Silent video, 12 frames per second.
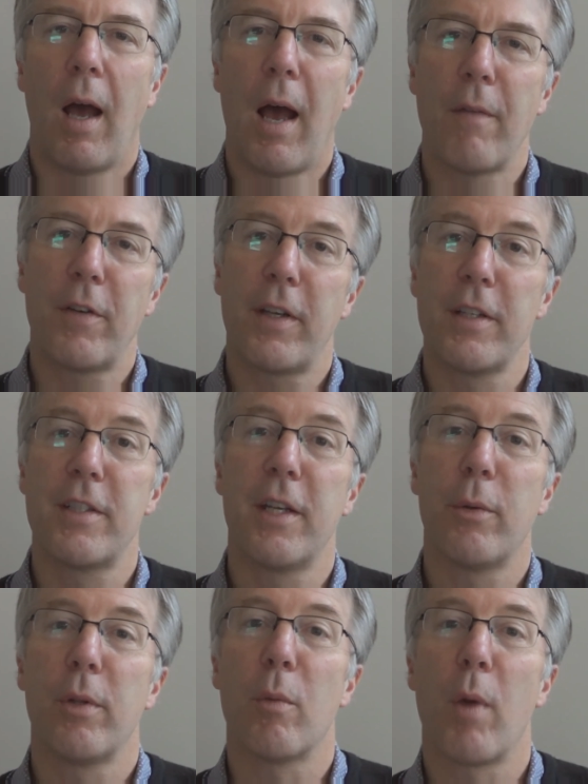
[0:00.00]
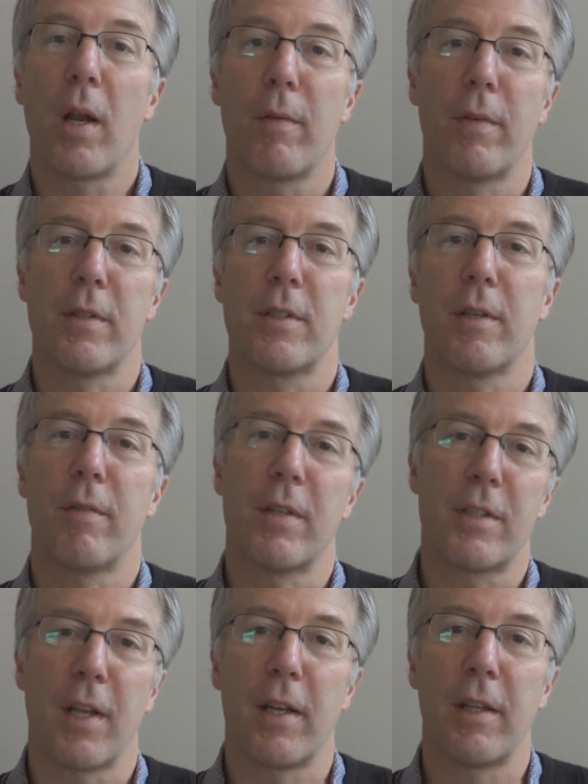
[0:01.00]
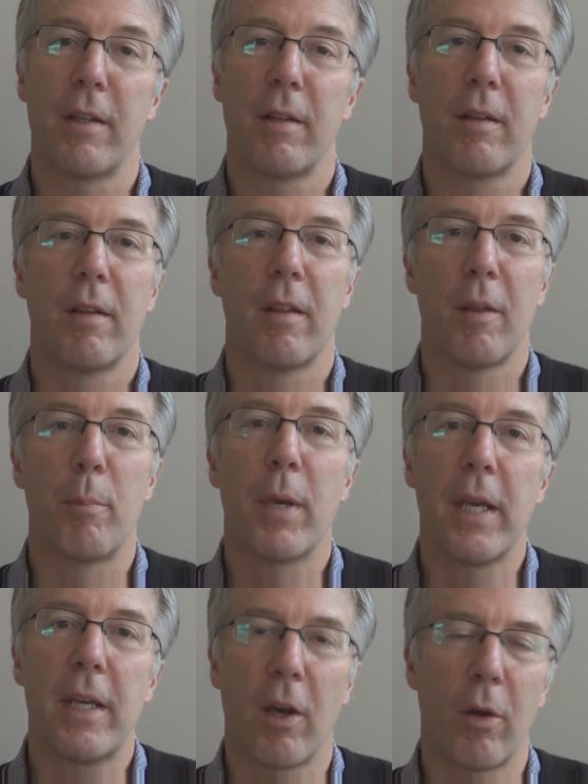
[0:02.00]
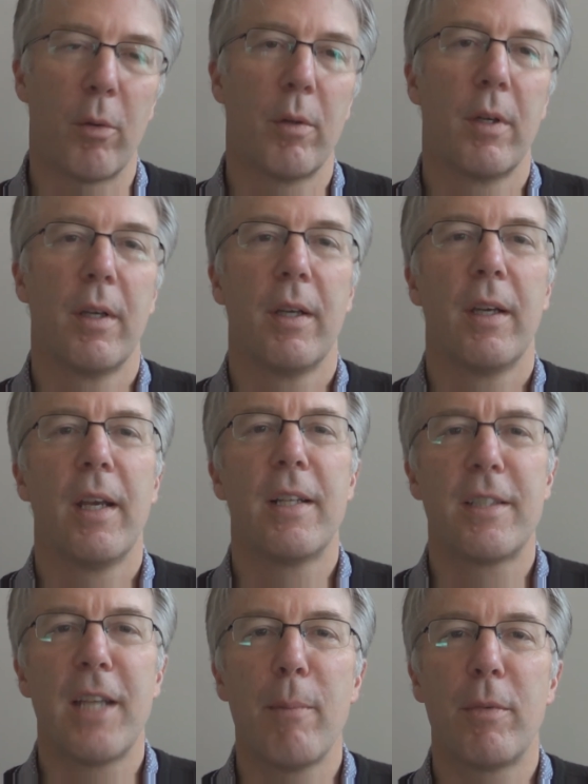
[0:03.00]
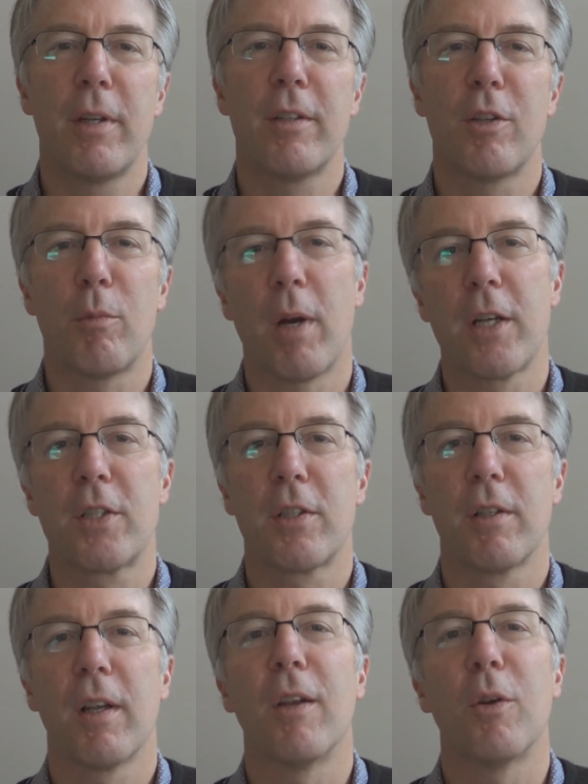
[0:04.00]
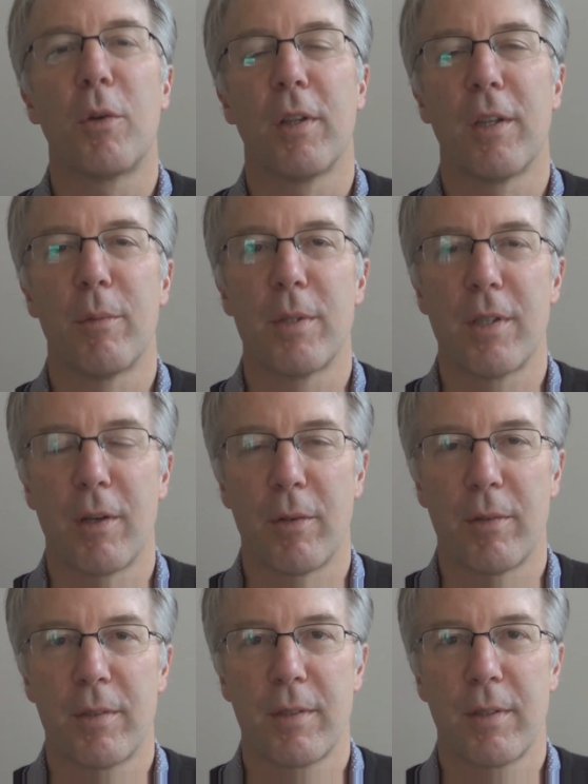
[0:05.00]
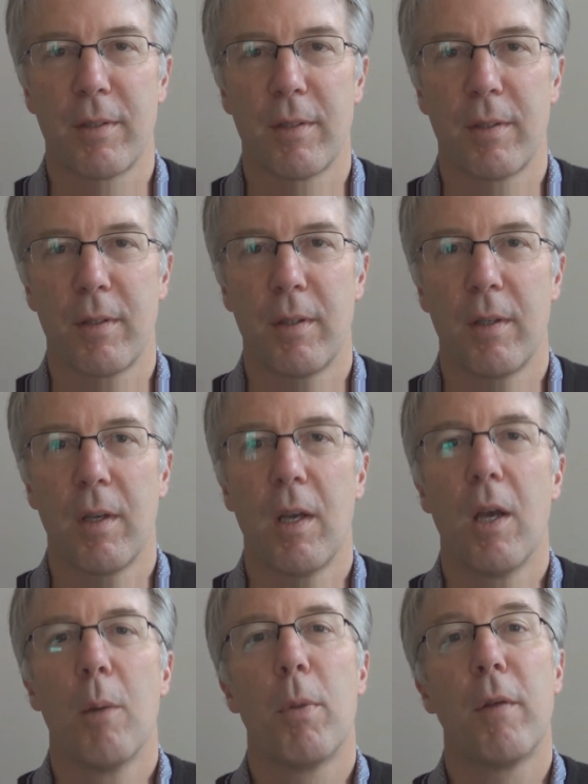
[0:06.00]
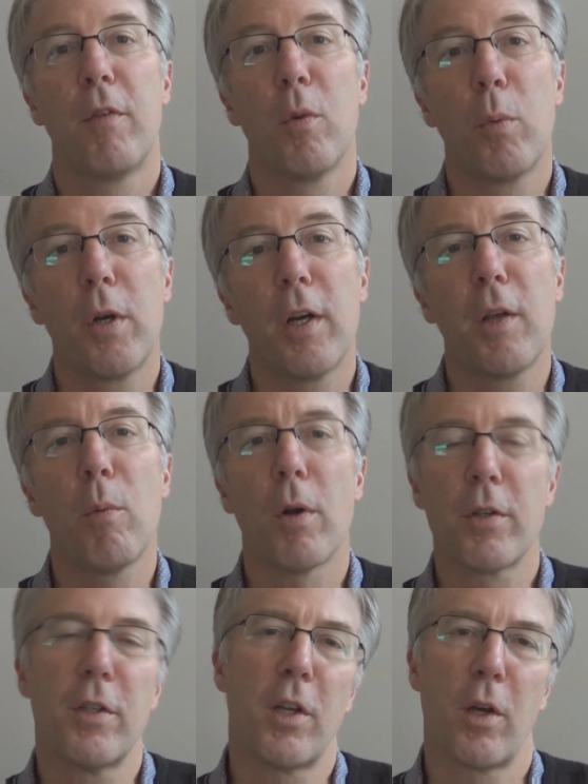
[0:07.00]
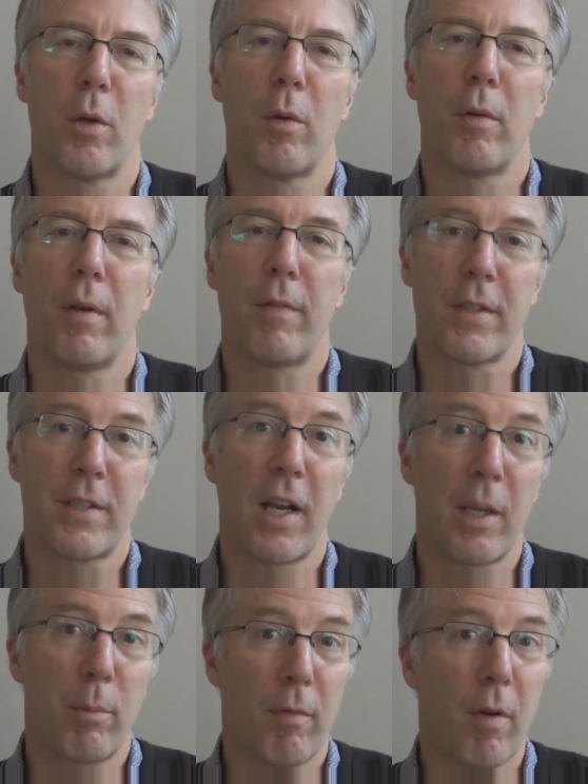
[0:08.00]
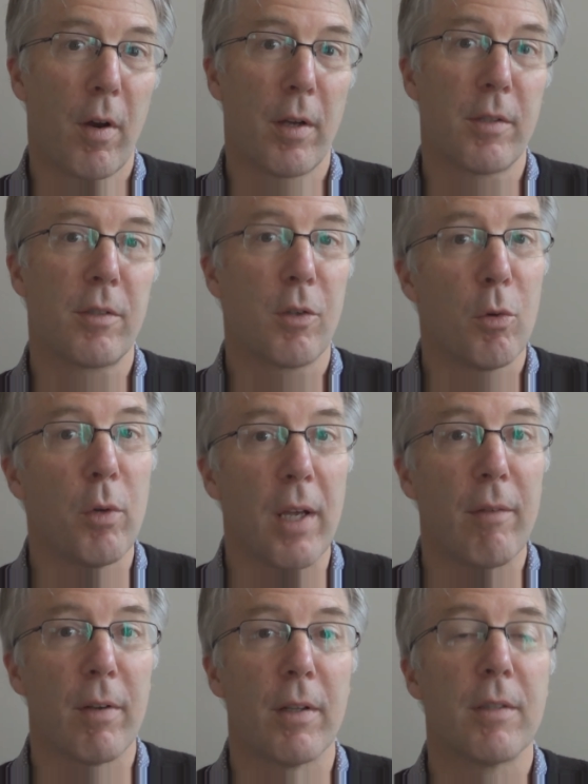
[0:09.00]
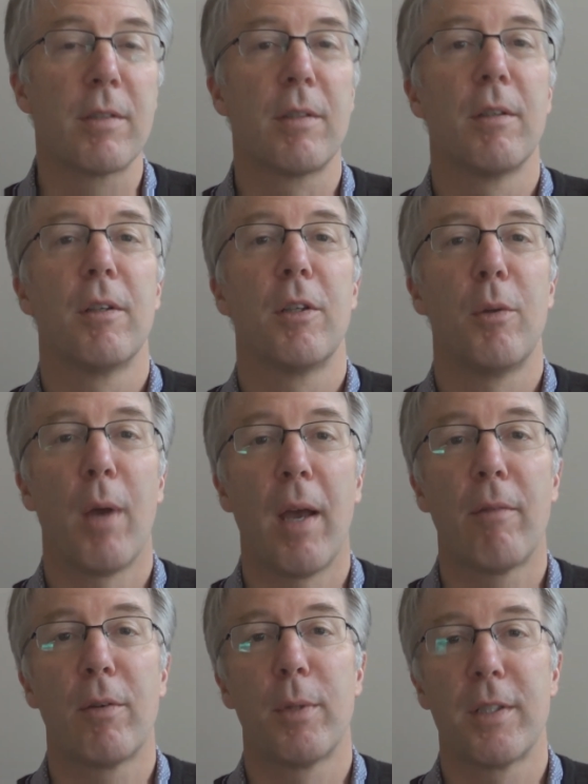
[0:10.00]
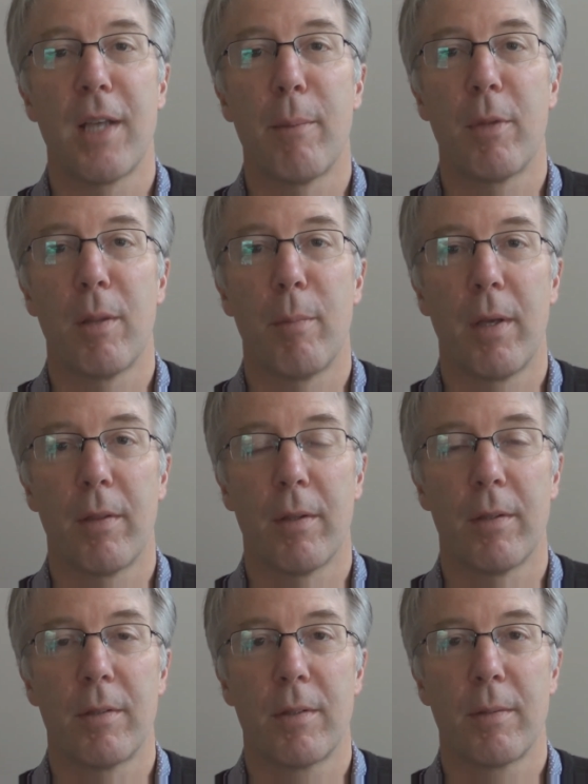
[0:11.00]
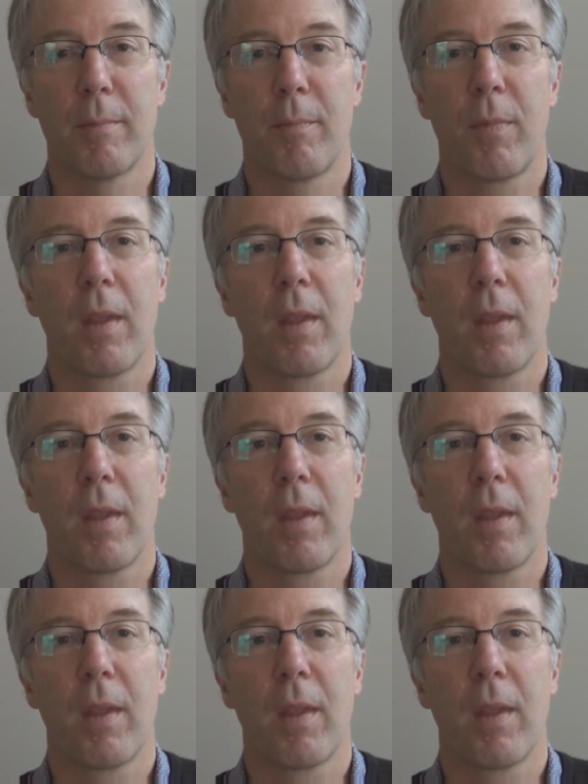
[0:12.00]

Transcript: After considering the relevance of the study, the PICO, it's tempting to rush and look at the results. But if you really want to know if a study provides good evidence, you have to examine the methods.